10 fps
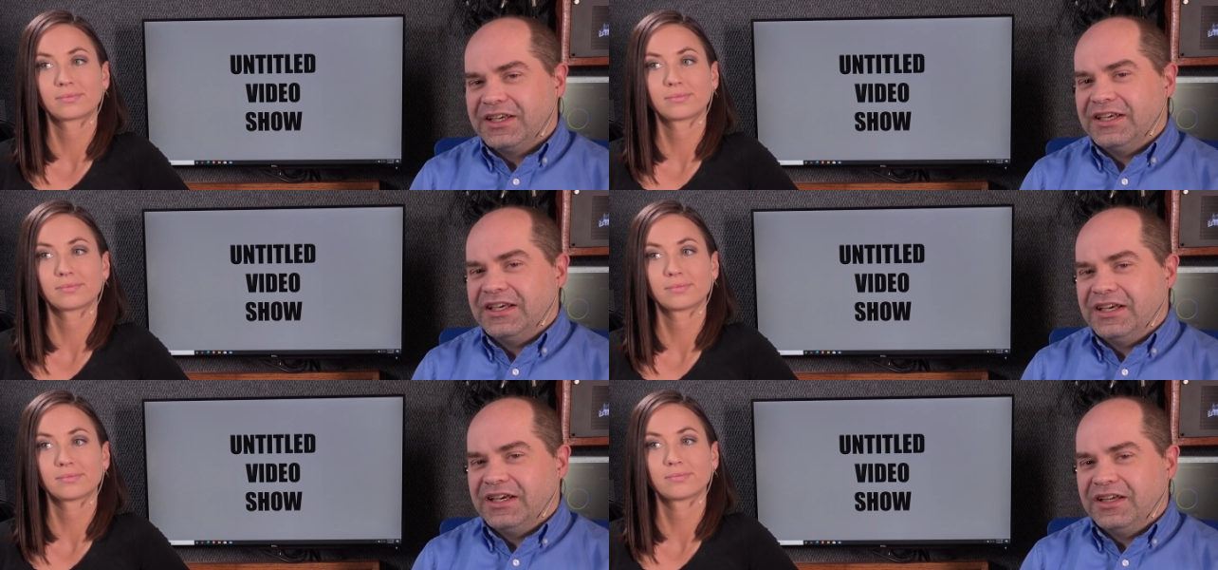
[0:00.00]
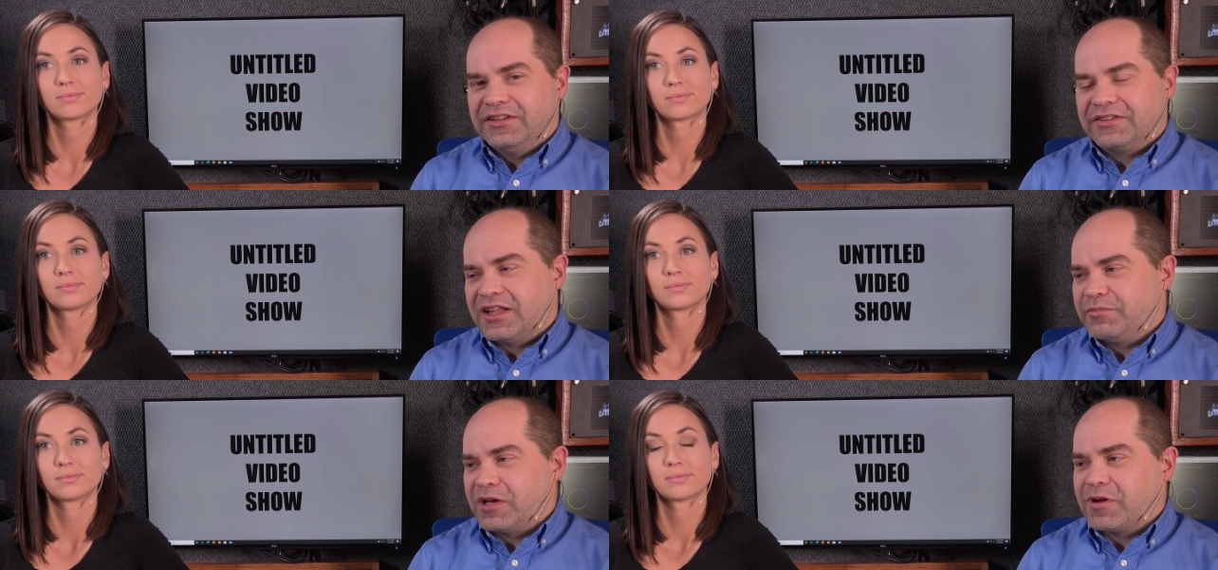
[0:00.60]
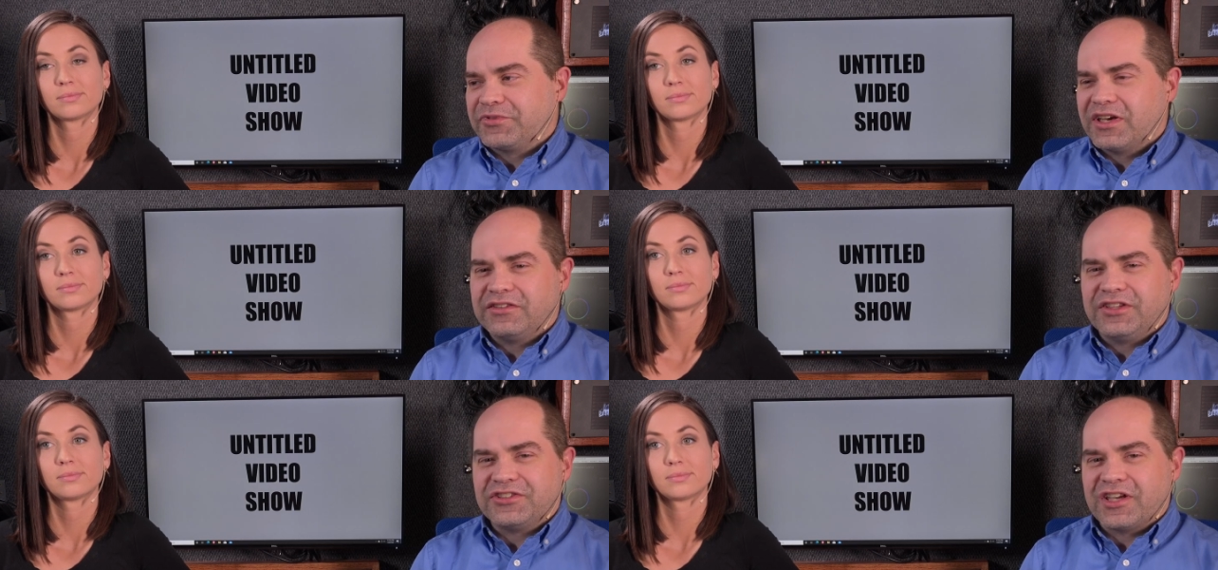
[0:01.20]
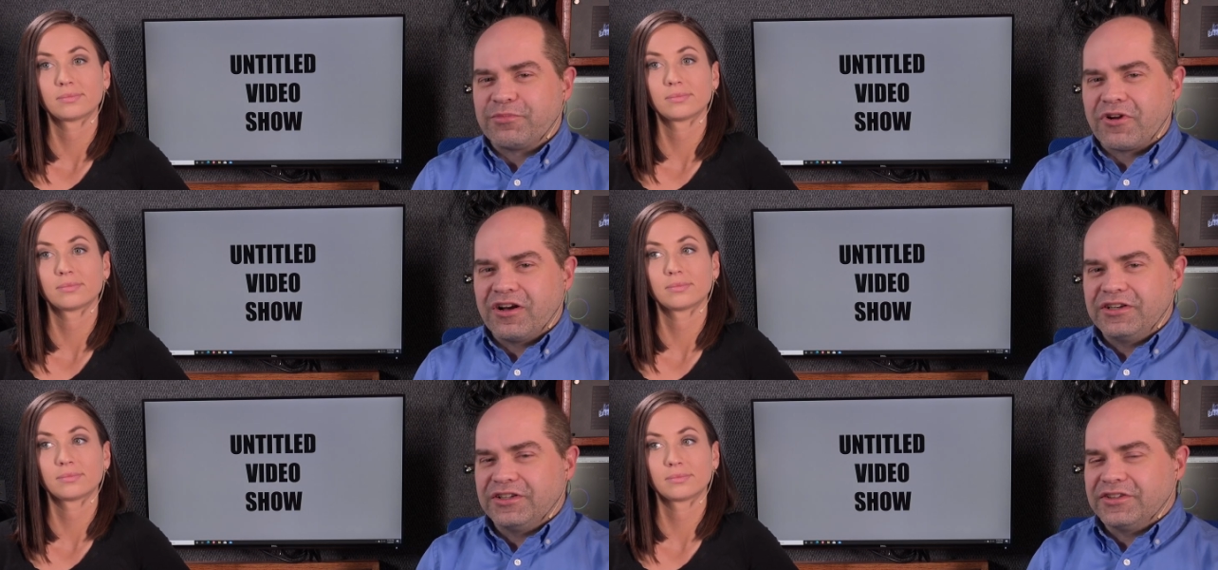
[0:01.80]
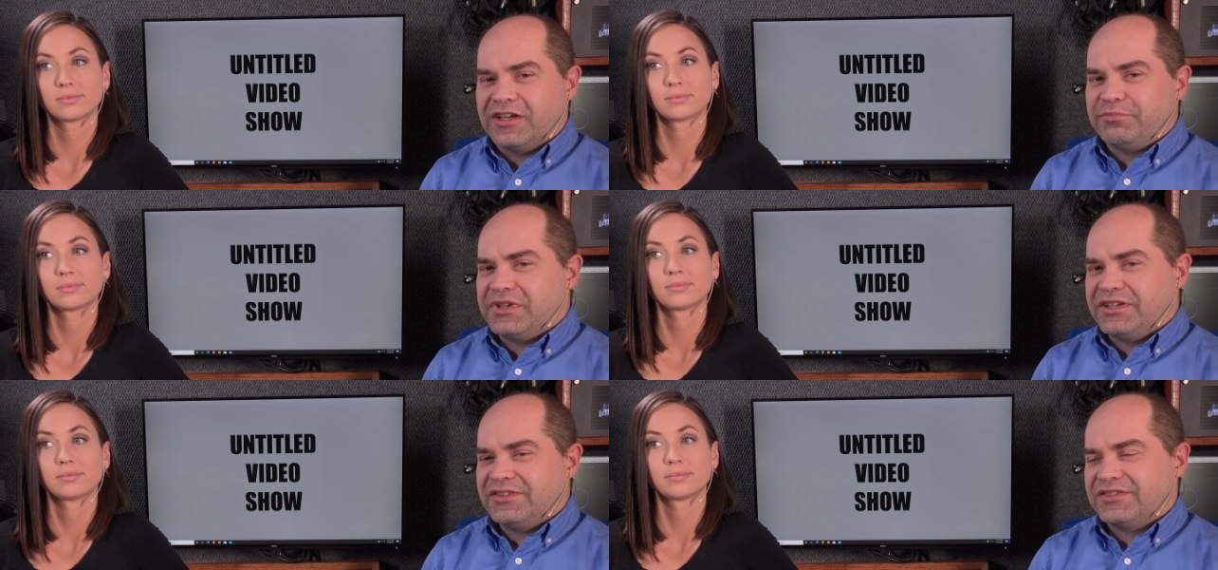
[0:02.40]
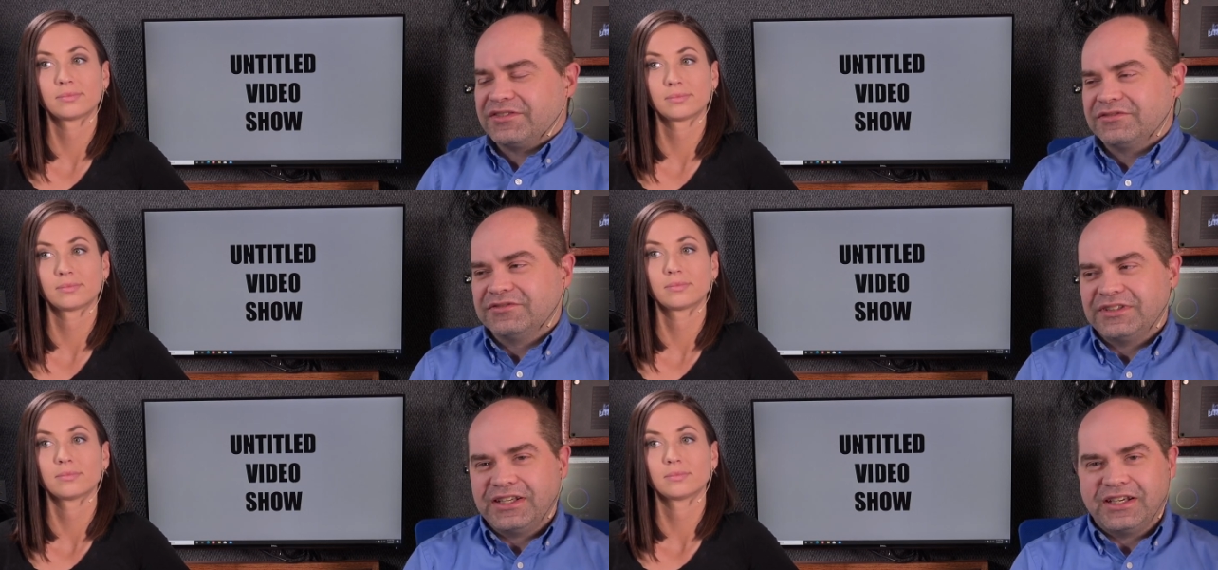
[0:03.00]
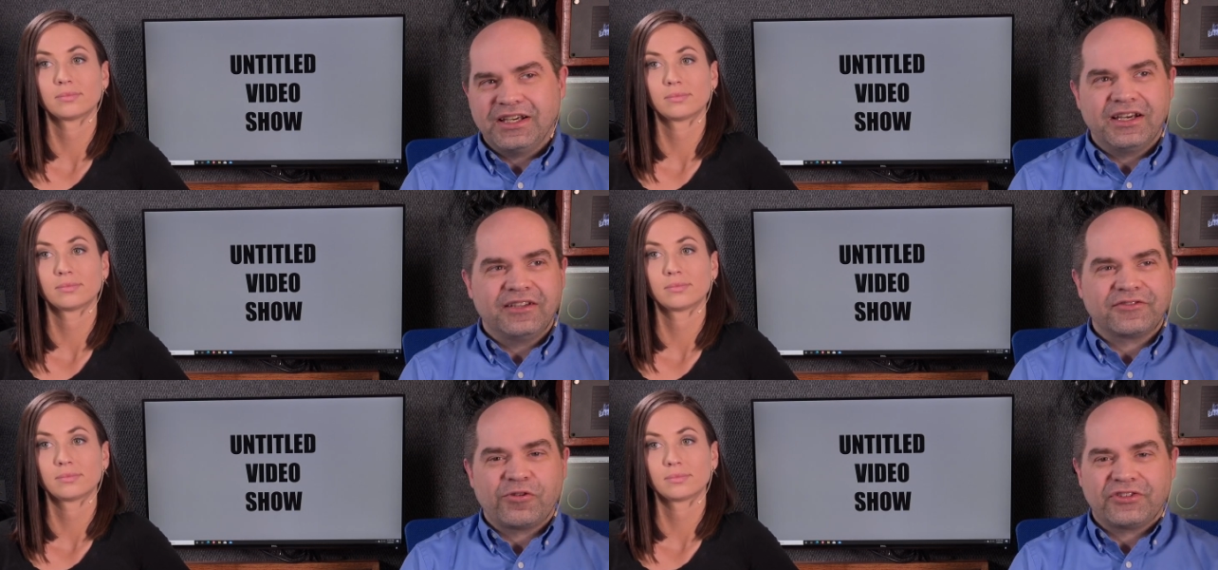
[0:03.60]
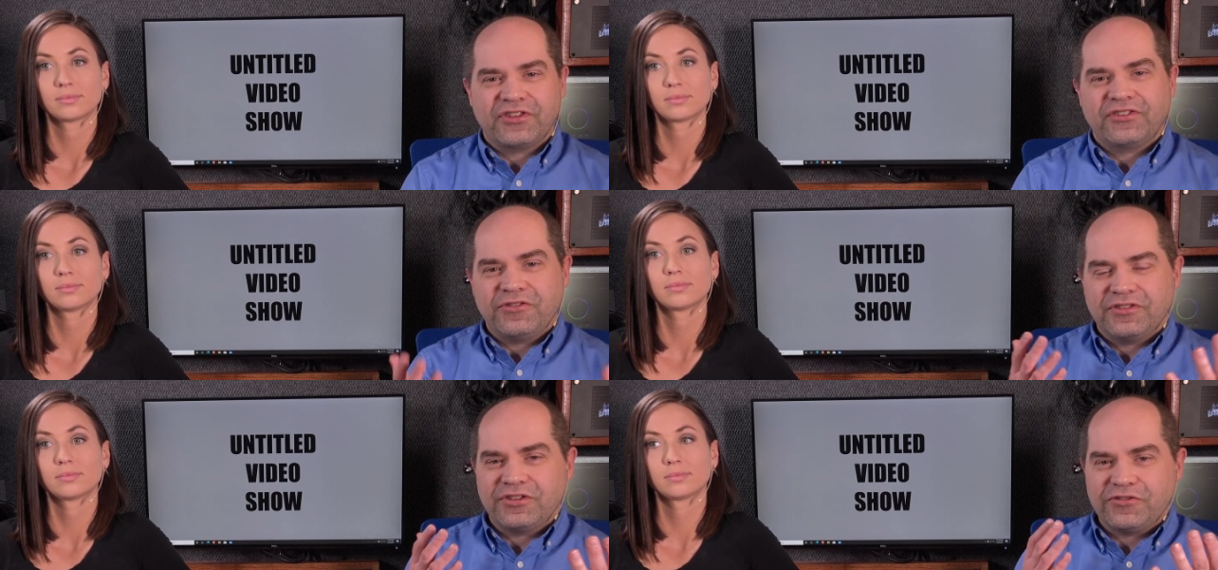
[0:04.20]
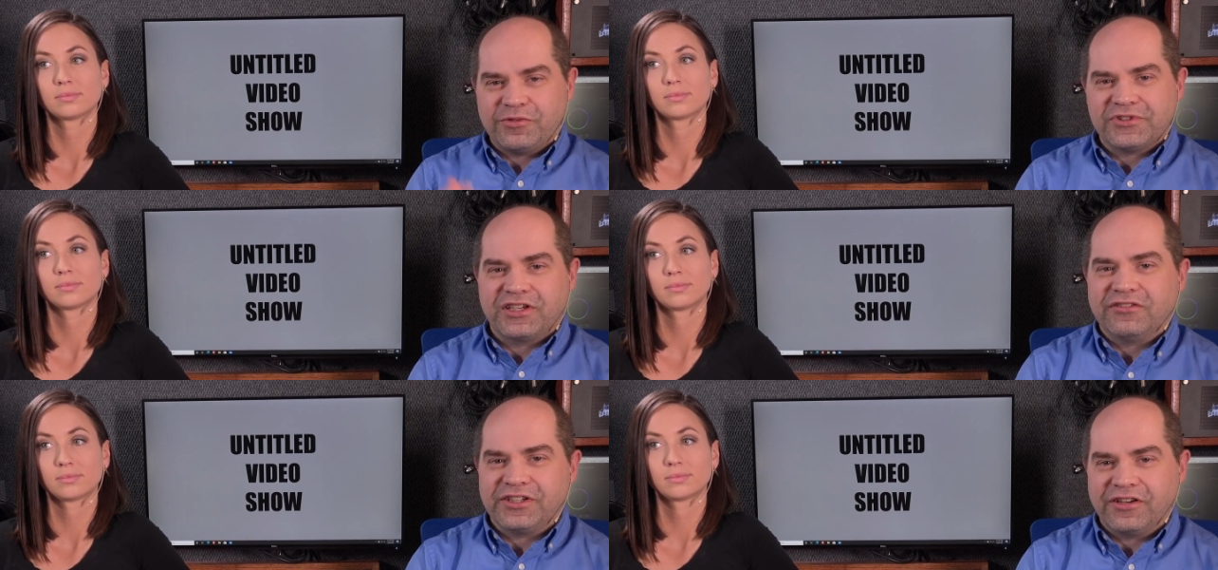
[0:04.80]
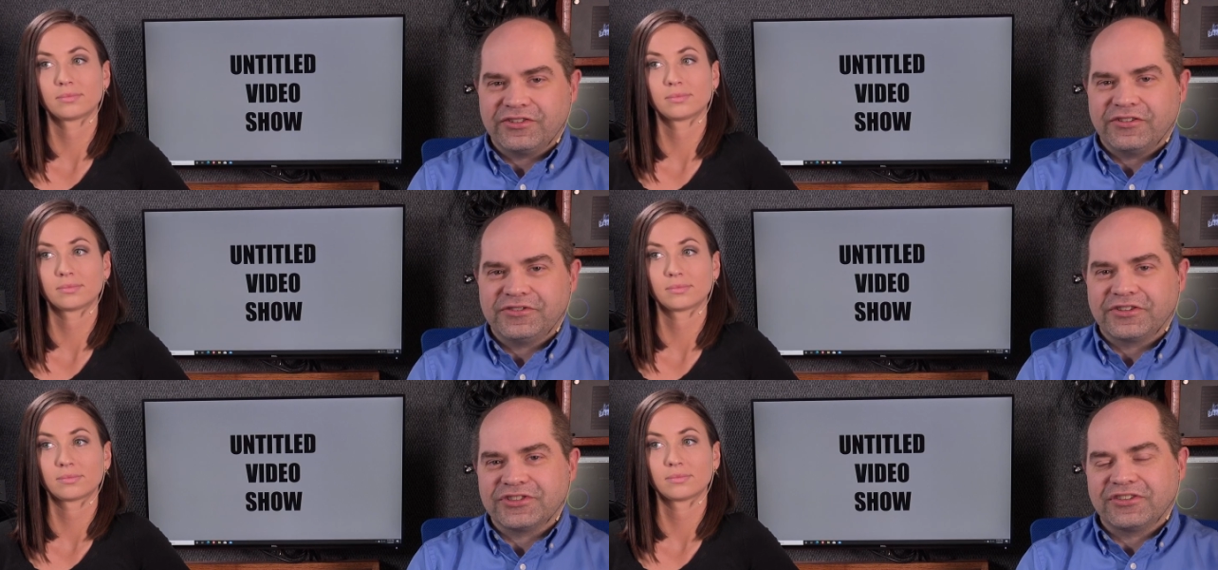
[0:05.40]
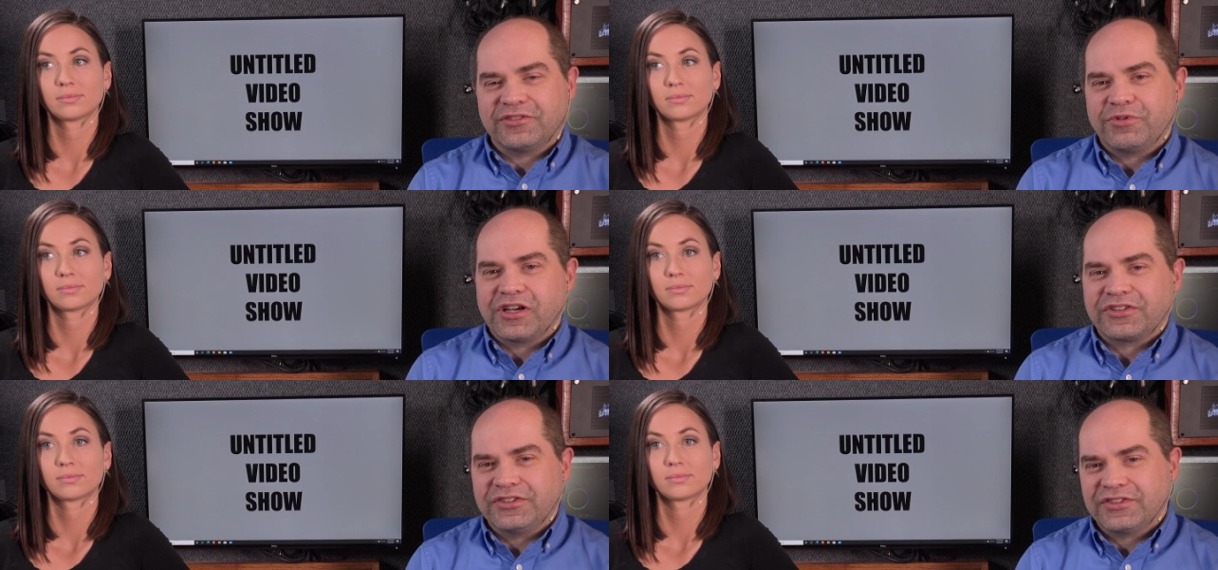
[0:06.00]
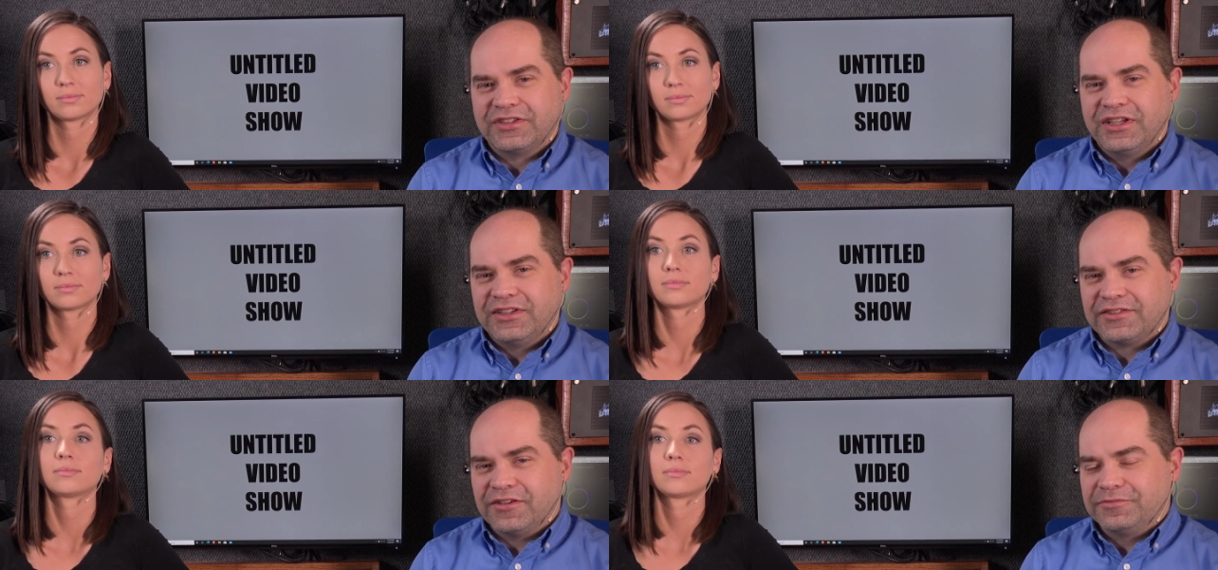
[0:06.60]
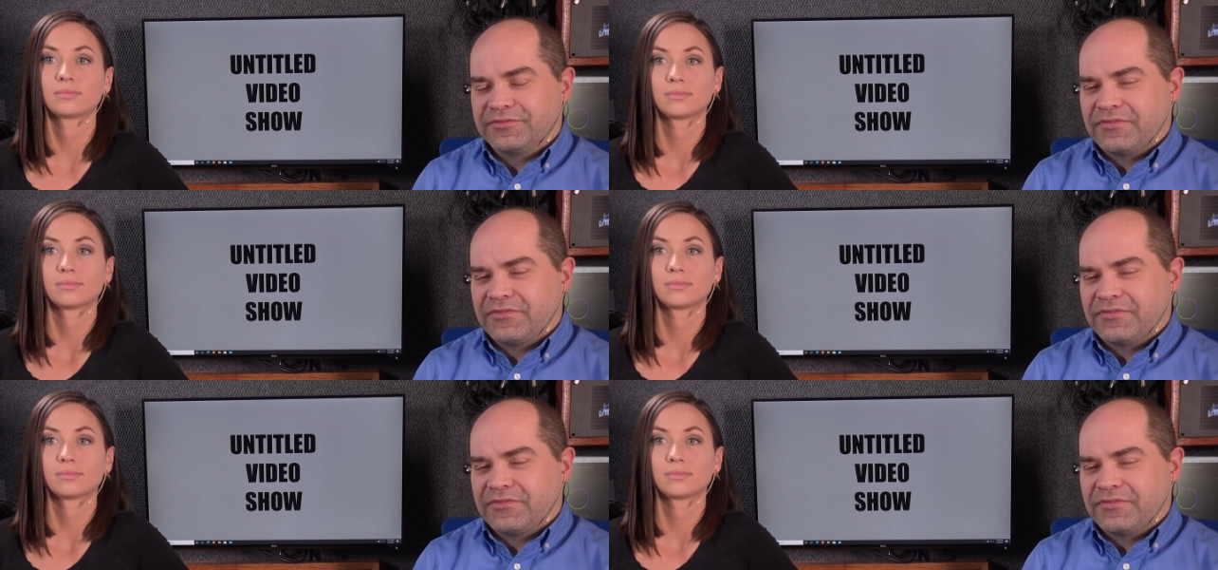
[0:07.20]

Speaker 1: And then my website, djprod.biz. And, of course, this YouTube channel here, so Doug Johnson Productions. So,